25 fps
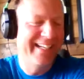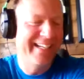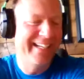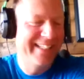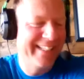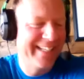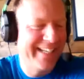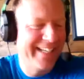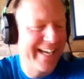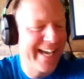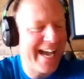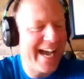
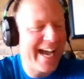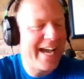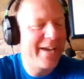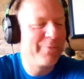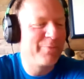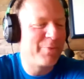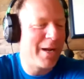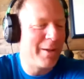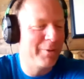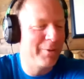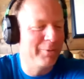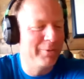I
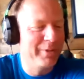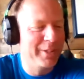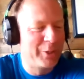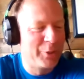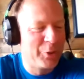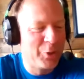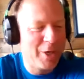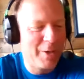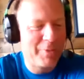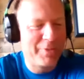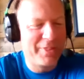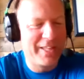probably grew
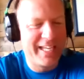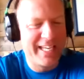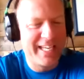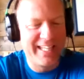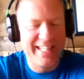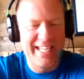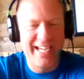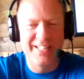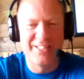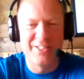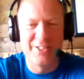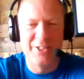up thinking
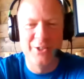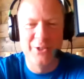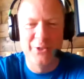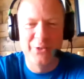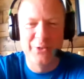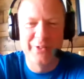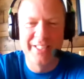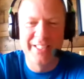that too.